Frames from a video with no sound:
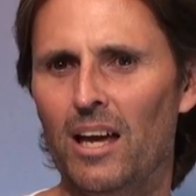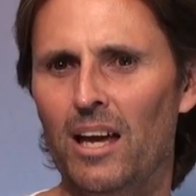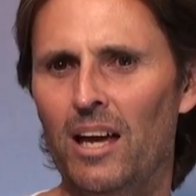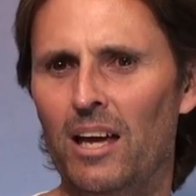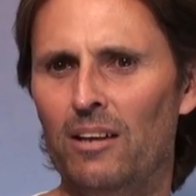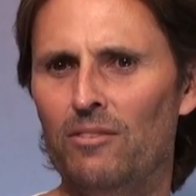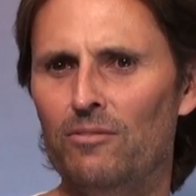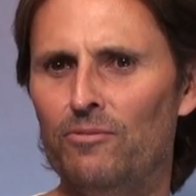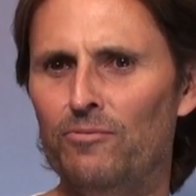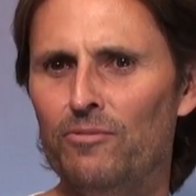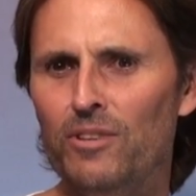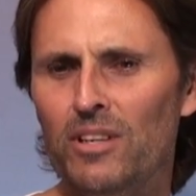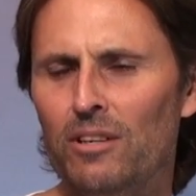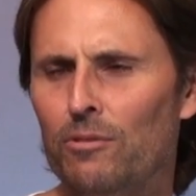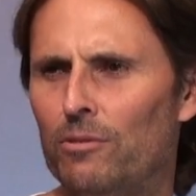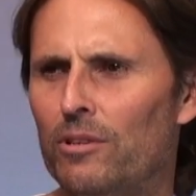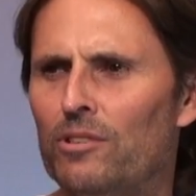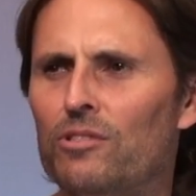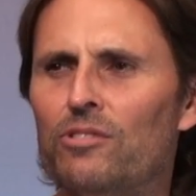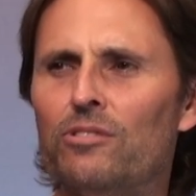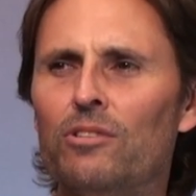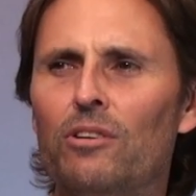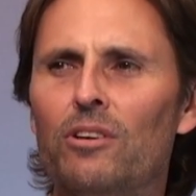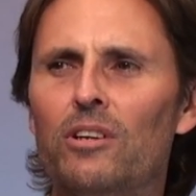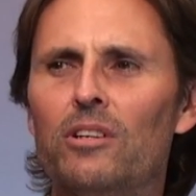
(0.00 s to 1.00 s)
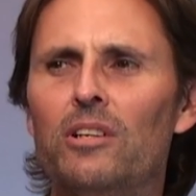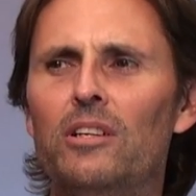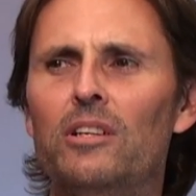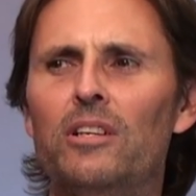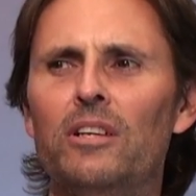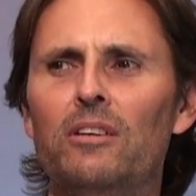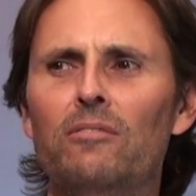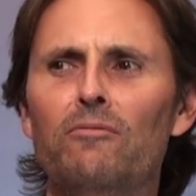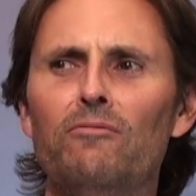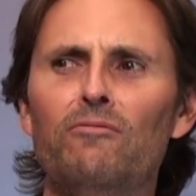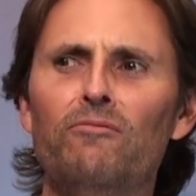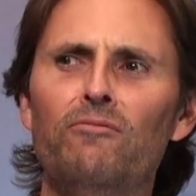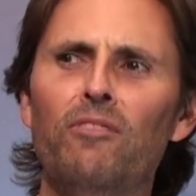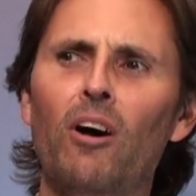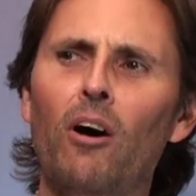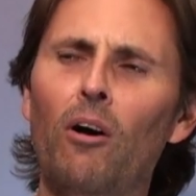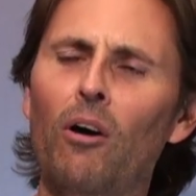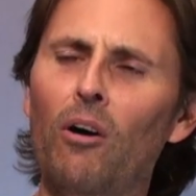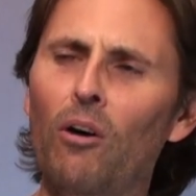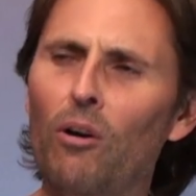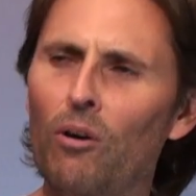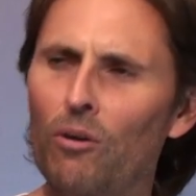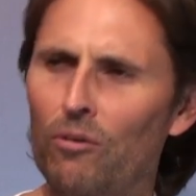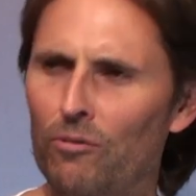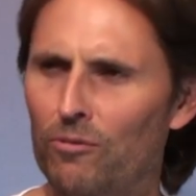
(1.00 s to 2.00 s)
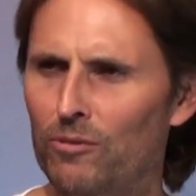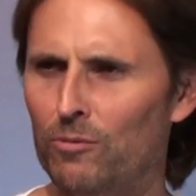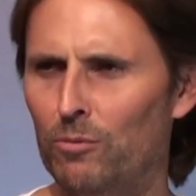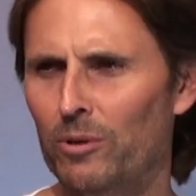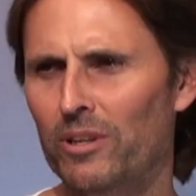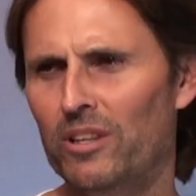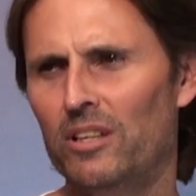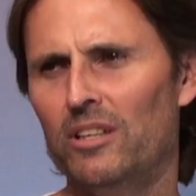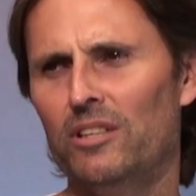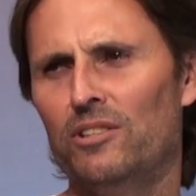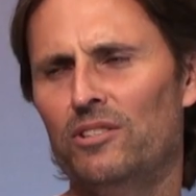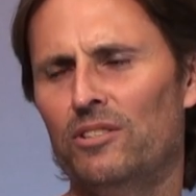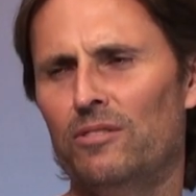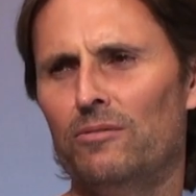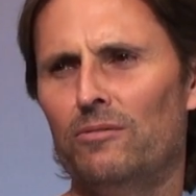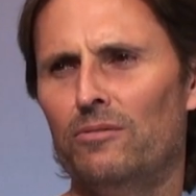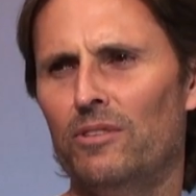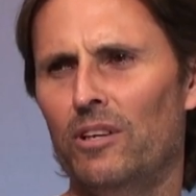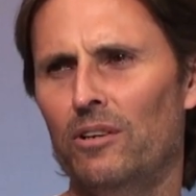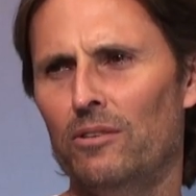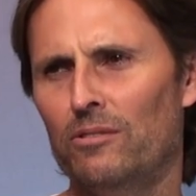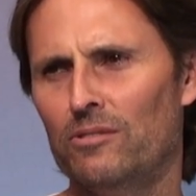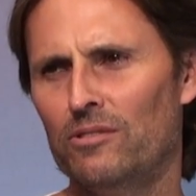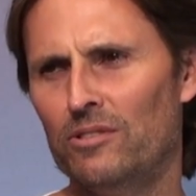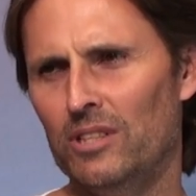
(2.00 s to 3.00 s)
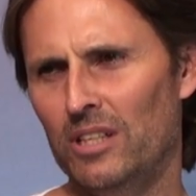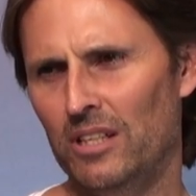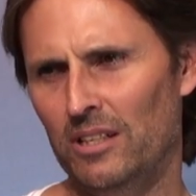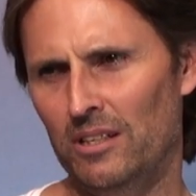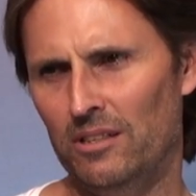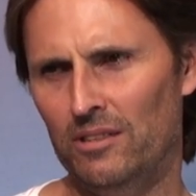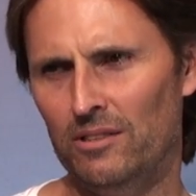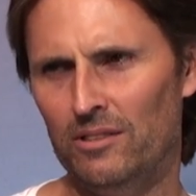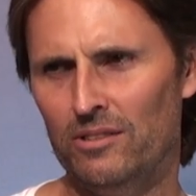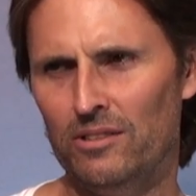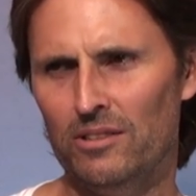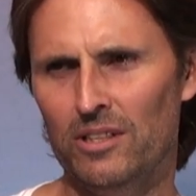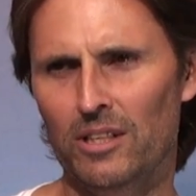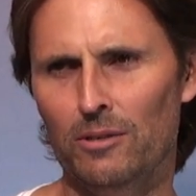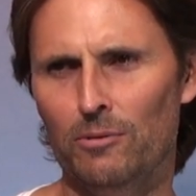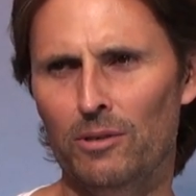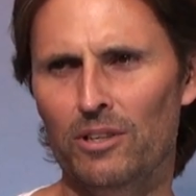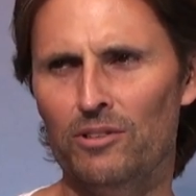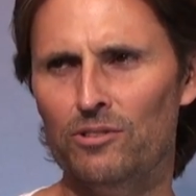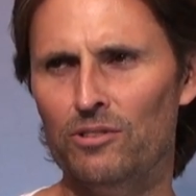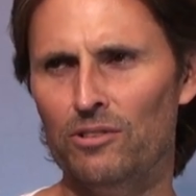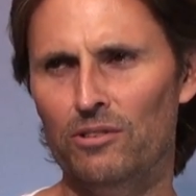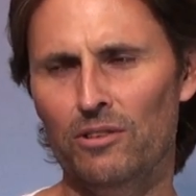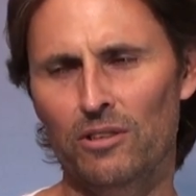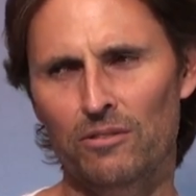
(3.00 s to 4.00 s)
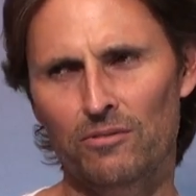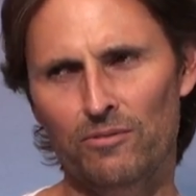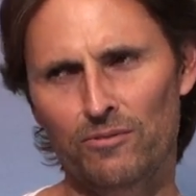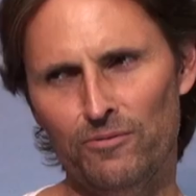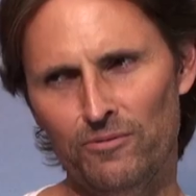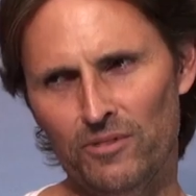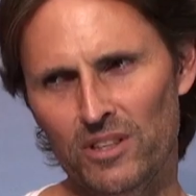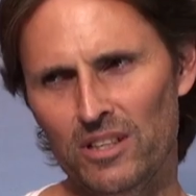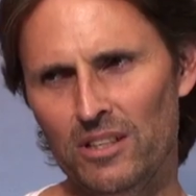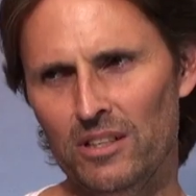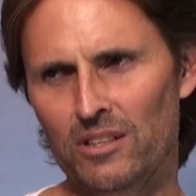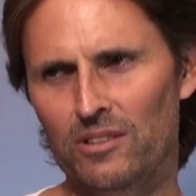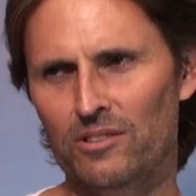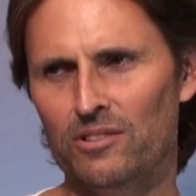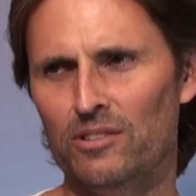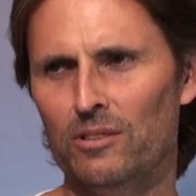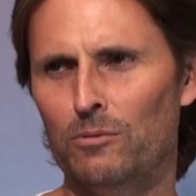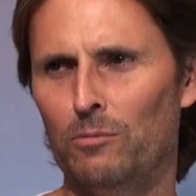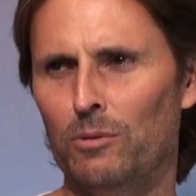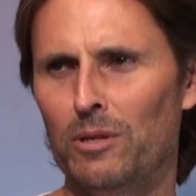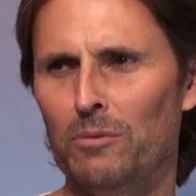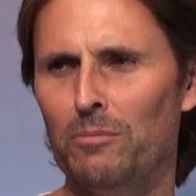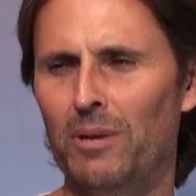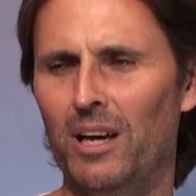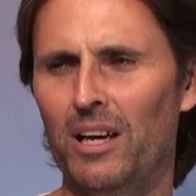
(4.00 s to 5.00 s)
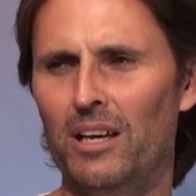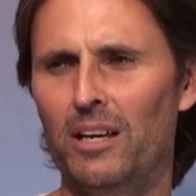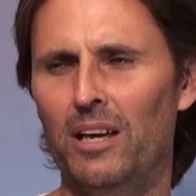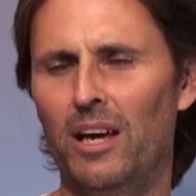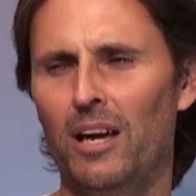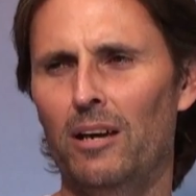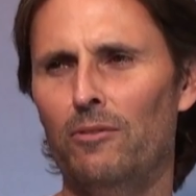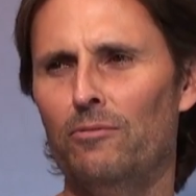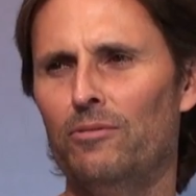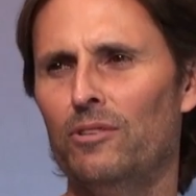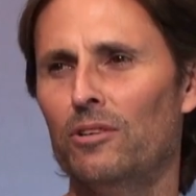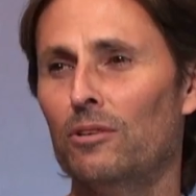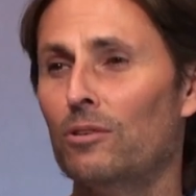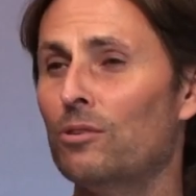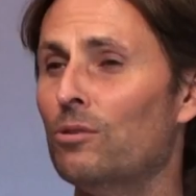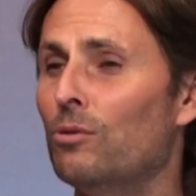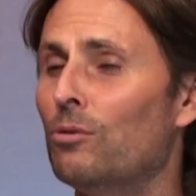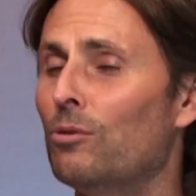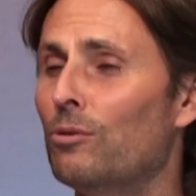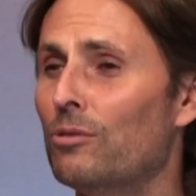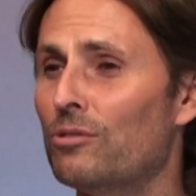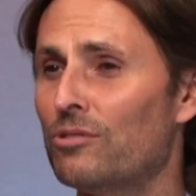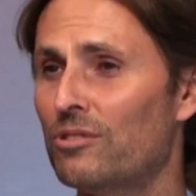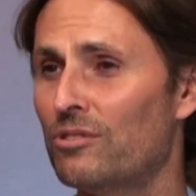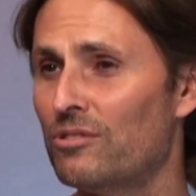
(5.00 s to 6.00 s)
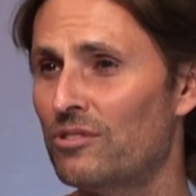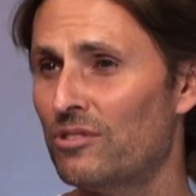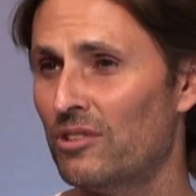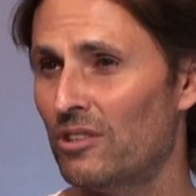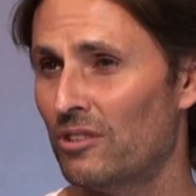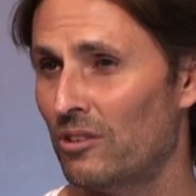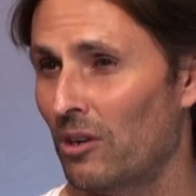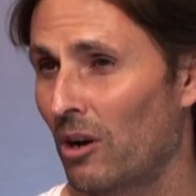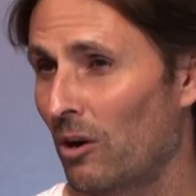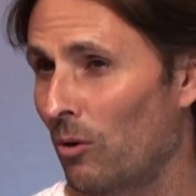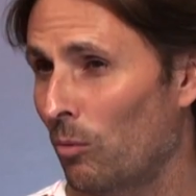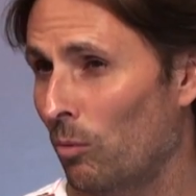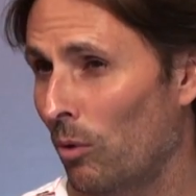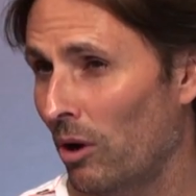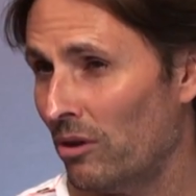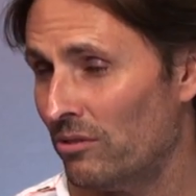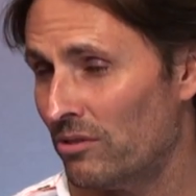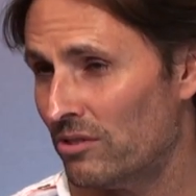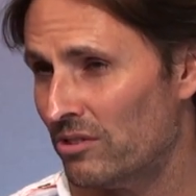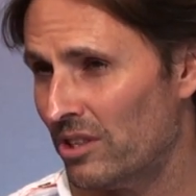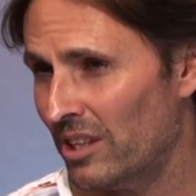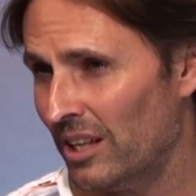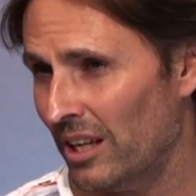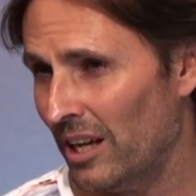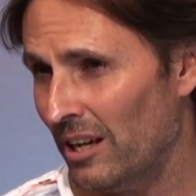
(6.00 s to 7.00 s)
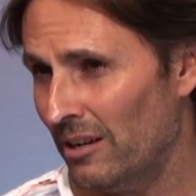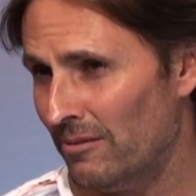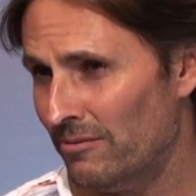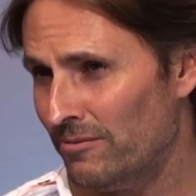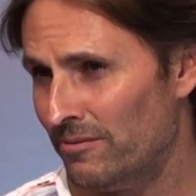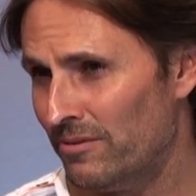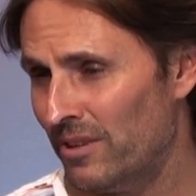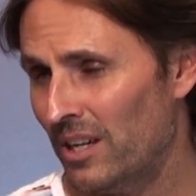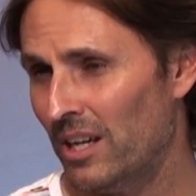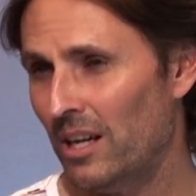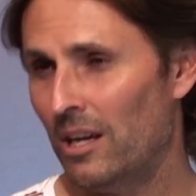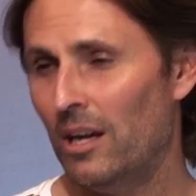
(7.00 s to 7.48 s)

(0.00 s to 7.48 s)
And fear is certainly involved with each of those things. There are certain fears that we may have that cause us to not want to love,